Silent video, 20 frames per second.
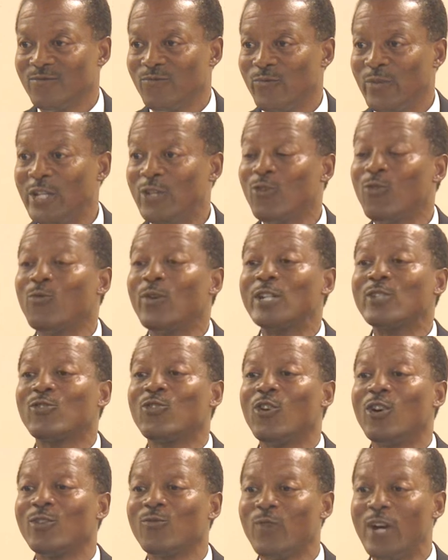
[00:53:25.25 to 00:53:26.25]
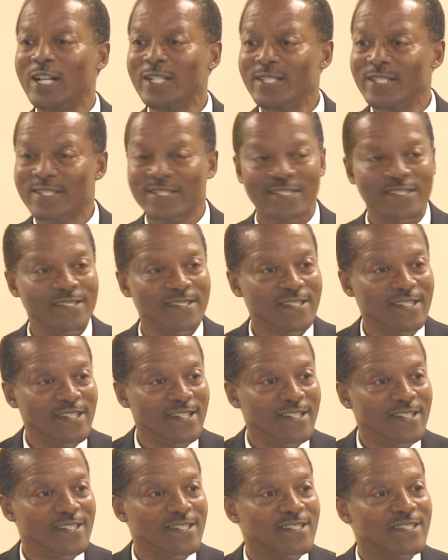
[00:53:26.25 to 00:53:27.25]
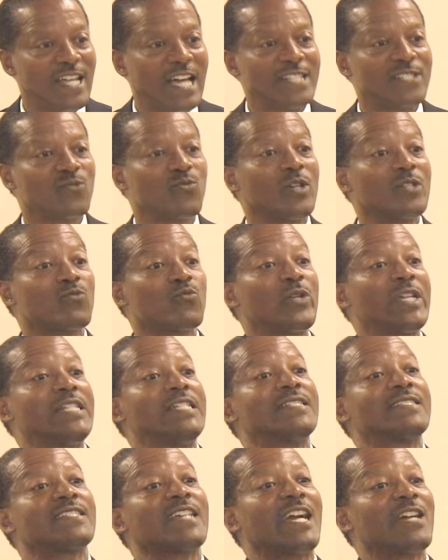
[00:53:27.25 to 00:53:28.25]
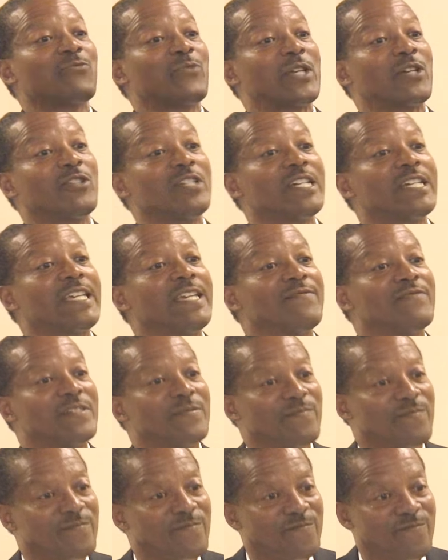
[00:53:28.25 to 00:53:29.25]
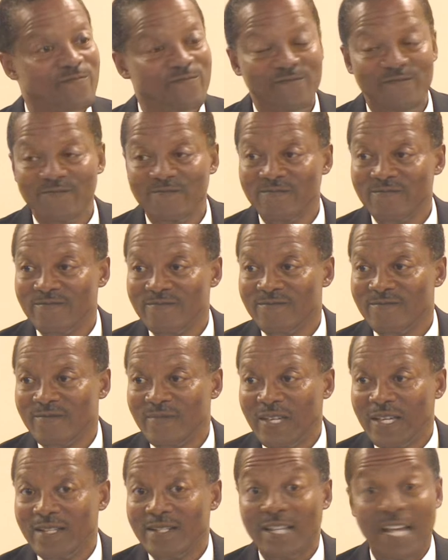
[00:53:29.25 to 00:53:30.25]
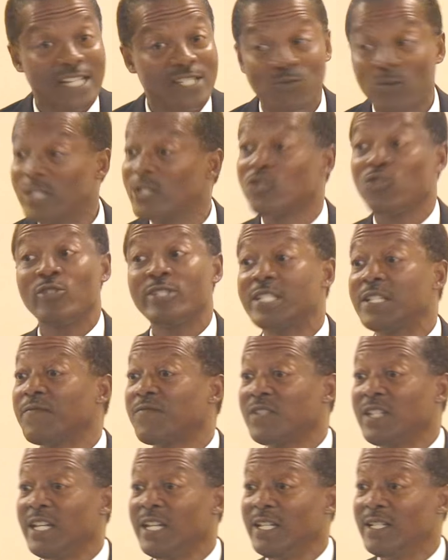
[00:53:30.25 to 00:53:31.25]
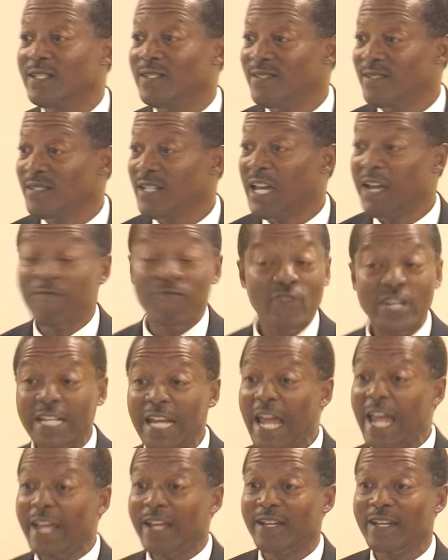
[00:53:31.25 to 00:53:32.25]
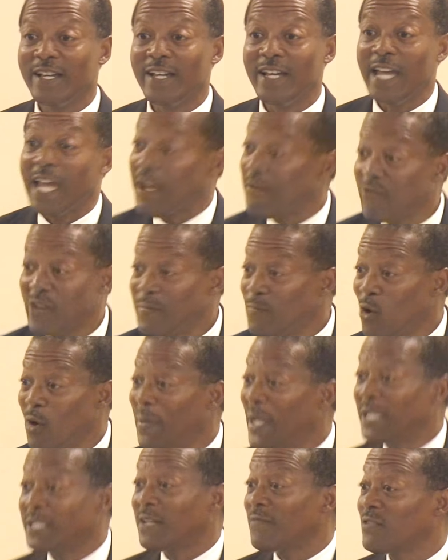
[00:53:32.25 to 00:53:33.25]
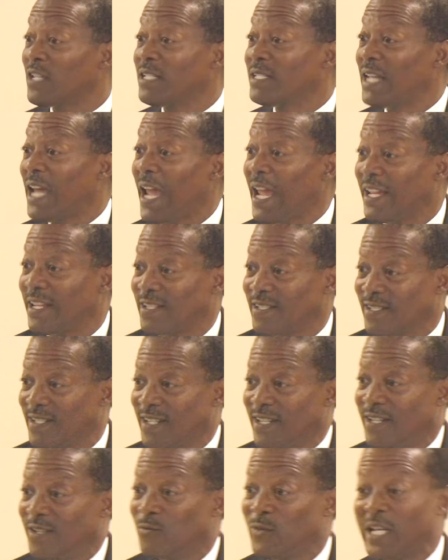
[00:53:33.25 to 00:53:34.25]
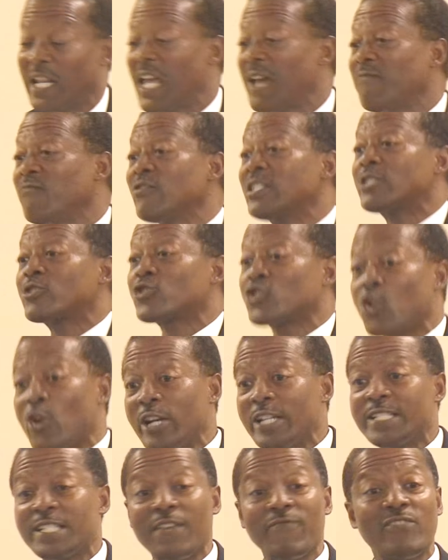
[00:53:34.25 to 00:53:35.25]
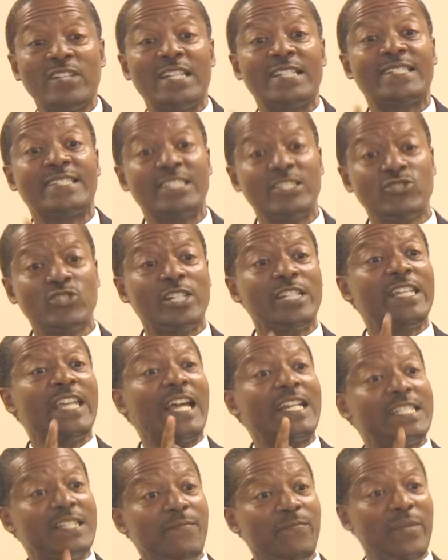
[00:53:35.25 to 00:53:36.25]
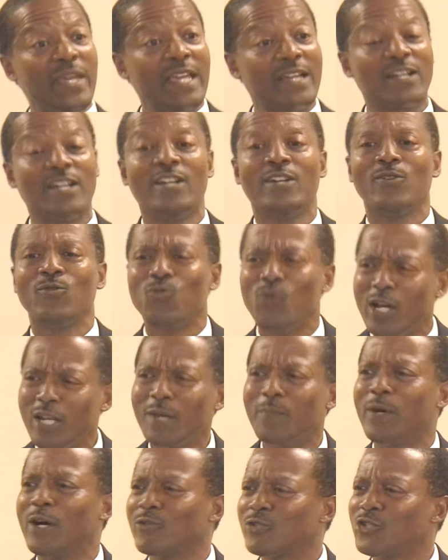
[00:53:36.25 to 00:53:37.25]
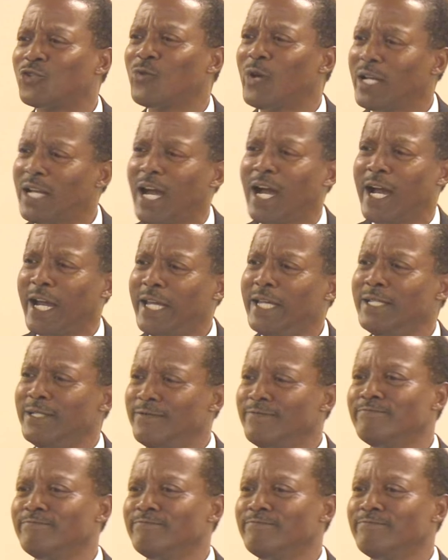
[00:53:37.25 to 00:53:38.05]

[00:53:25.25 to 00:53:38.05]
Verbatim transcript: We know what God wants. That's what we decide we're going to give him. That's what Joseph did every day, every moment of the day, with every choice, every decision he had to make. What about you and I?